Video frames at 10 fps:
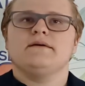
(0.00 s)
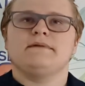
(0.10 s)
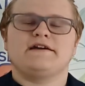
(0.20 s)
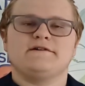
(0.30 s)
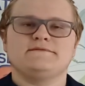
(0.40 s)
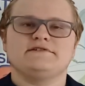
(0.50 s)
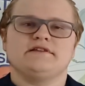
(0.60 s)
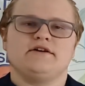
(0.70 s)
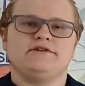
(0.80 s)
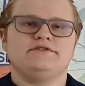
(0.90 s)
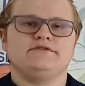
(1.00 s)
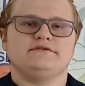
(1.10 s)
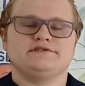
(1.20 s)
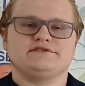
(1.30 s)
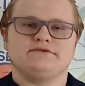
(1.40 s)
Backups allow you to
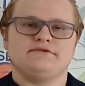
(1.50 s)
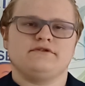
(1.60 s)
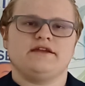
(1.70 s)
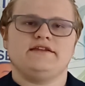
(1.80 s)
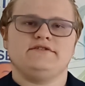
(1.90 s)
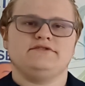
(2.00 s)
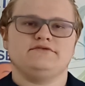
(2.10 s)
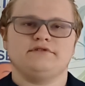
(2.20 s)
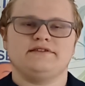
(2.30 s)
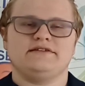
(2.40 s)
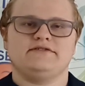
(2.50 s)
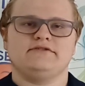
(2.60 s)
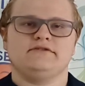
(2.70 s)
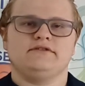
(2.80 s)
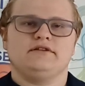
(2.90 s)
restore any
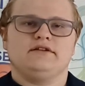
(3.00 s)
critical